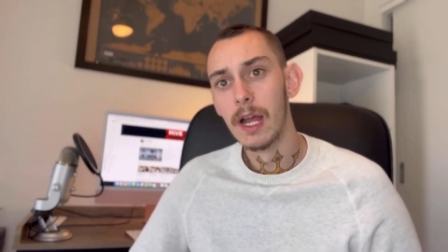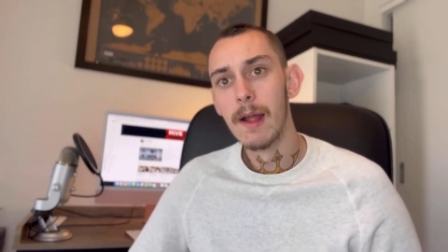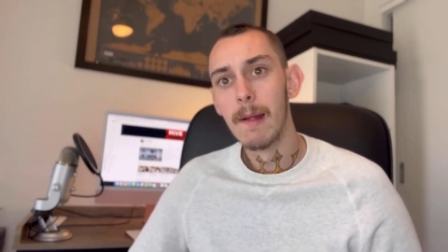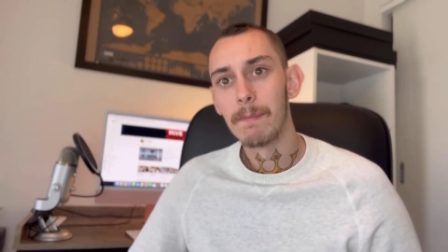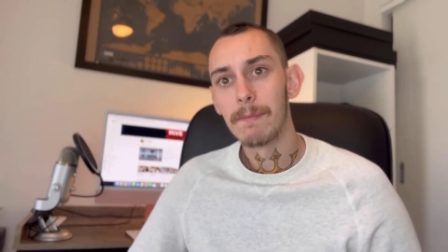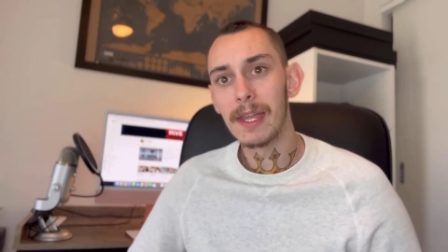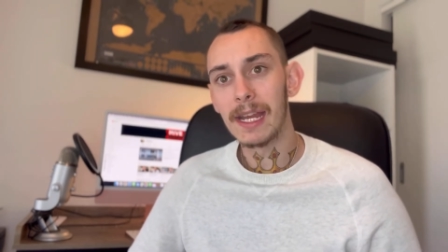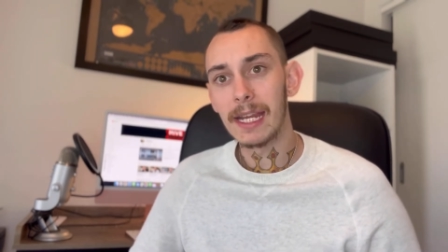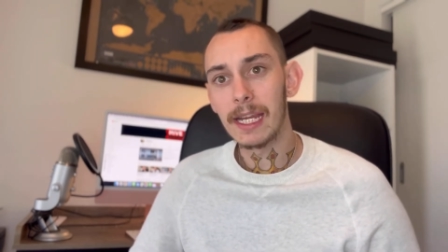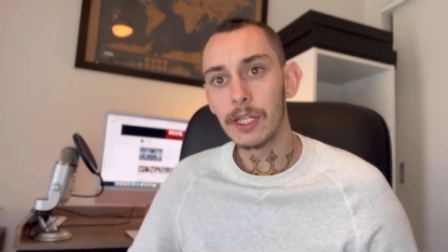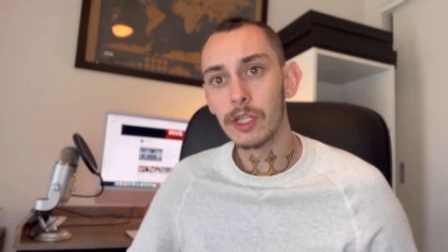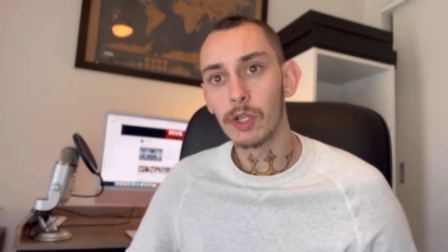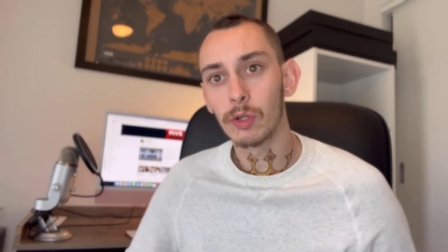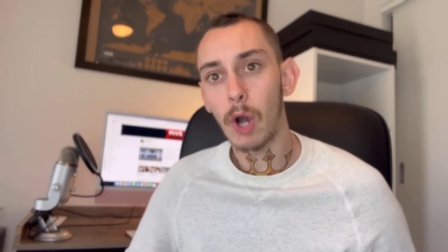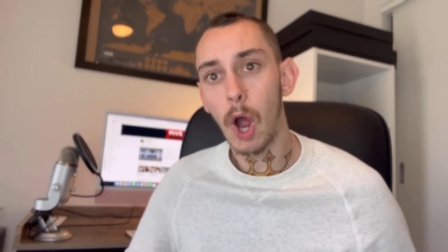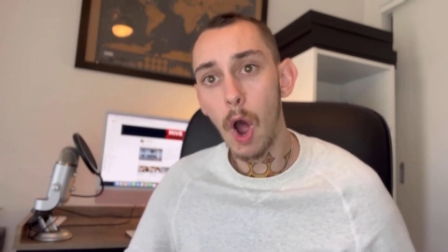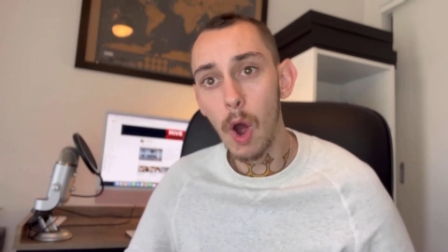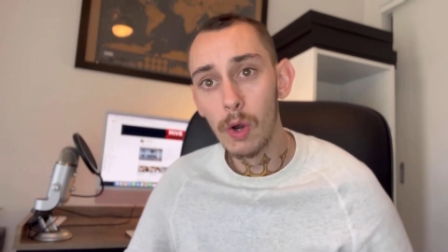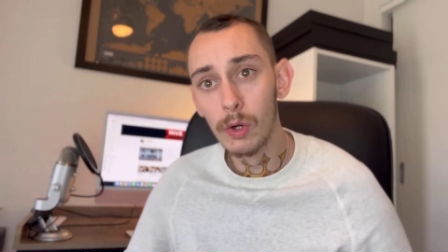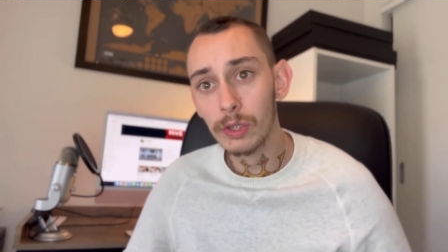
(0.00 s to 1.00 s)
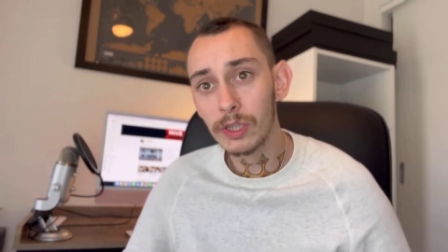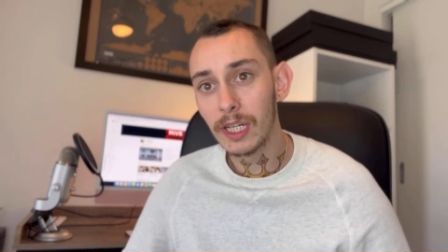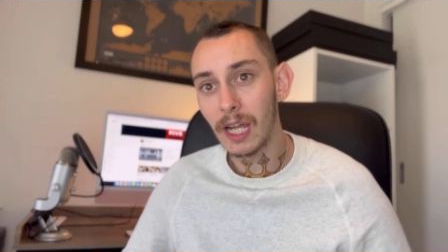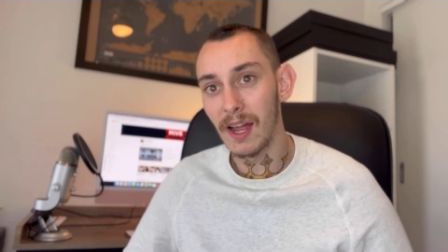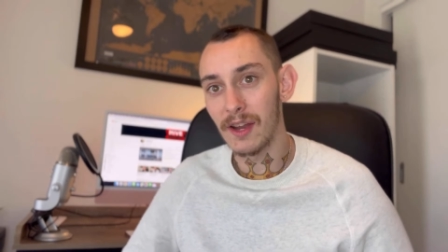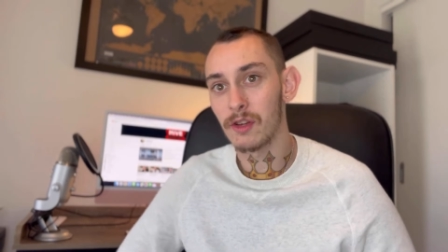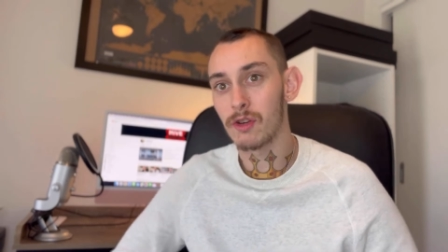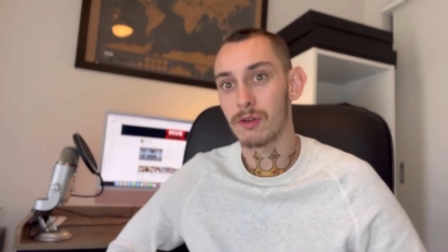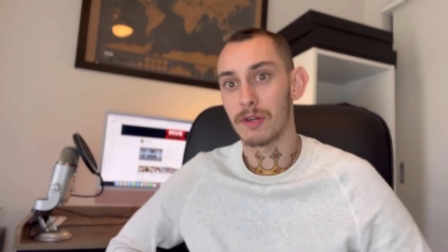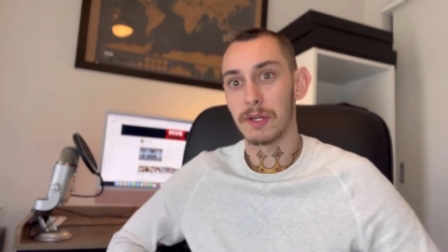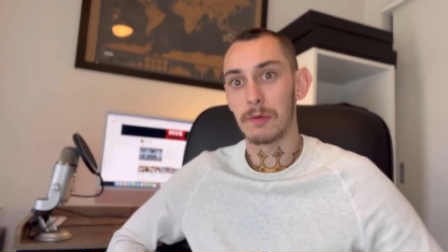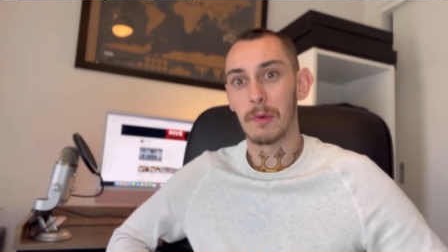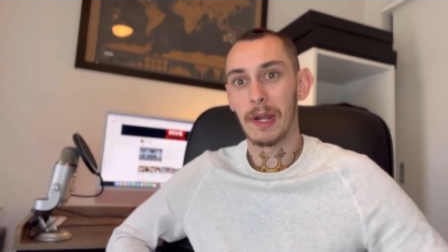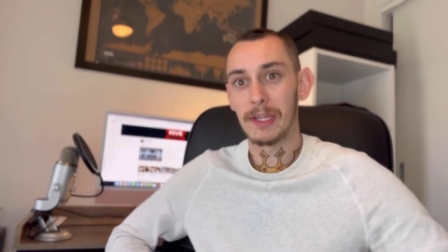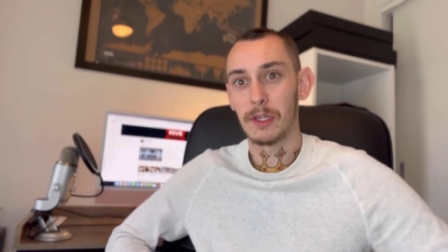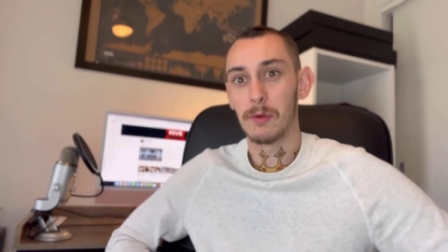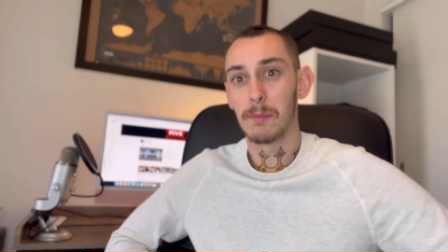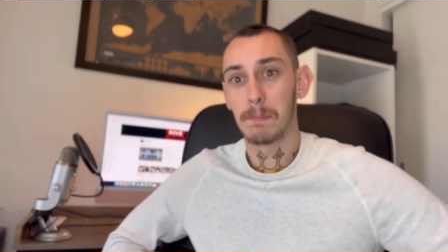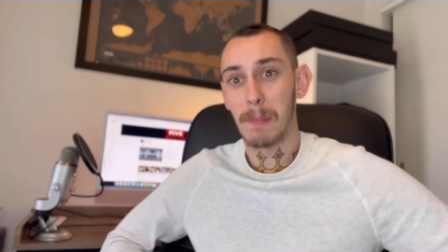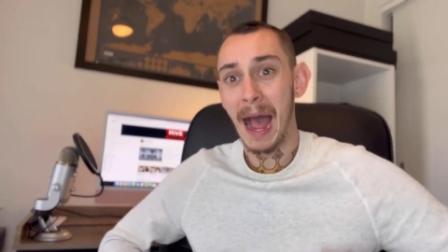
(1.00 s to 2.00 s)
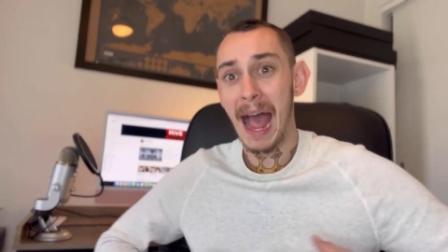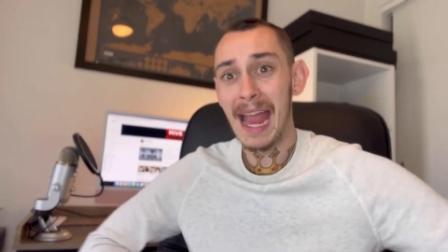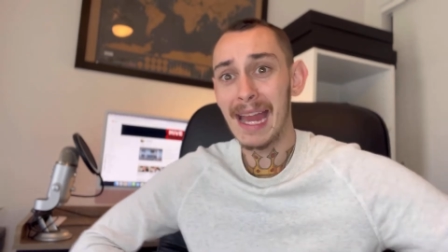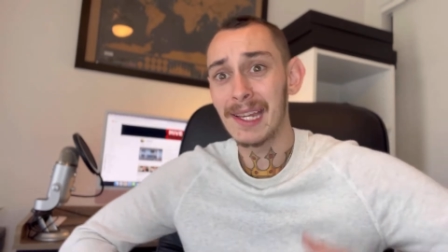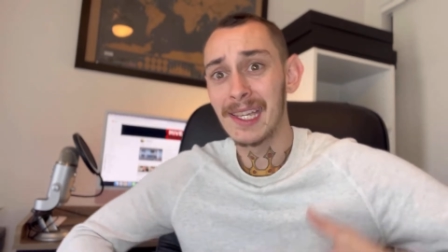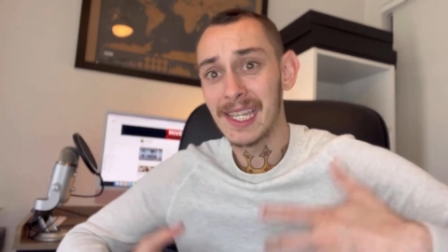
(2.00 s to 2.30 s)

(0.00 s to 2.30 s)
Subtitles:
that in your own country where you pay